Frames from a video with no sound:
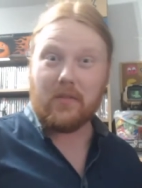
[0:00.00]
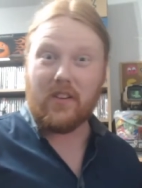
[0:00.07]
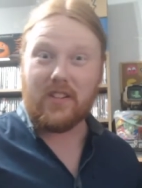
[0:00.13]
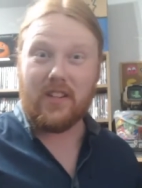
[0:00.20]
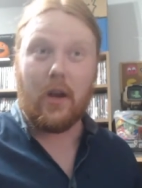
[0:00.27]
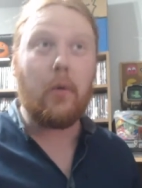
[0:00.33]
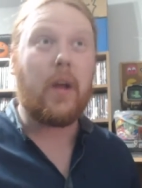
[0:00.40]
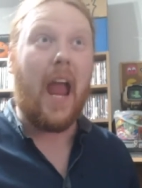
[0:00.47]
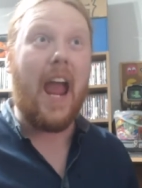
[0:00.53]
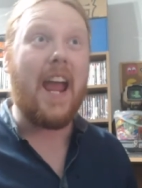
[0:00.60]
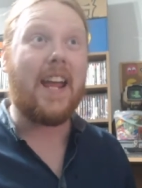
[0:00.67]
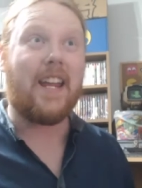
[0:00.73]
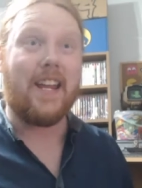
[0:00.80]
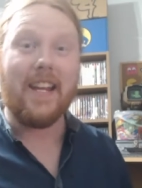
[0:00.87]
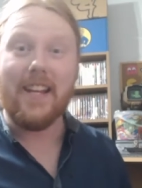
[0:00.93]
are actually
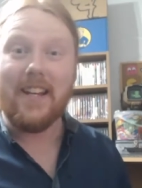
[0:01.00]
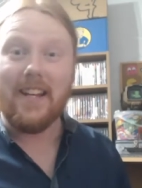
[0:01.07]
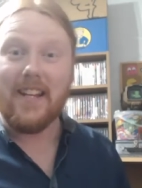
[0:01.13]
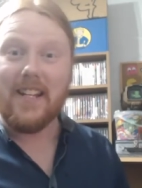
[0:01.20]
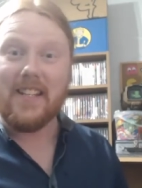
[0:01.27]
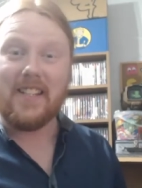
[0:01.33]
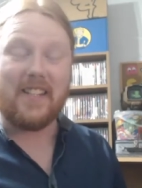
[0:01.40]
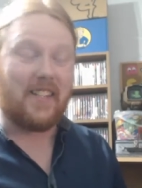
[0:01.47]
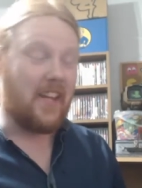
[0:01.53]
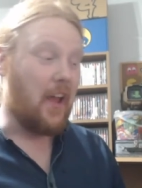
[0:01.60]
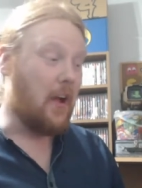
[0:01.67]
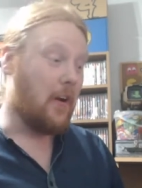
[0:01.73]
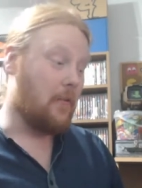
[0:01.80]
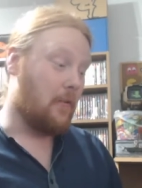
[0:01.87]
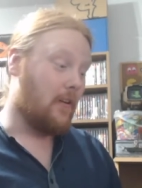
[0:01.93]
okay.
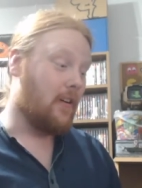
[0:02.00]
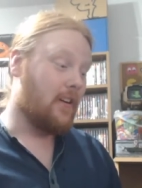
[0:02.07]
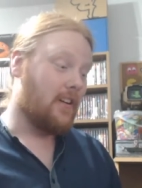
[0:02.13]
So,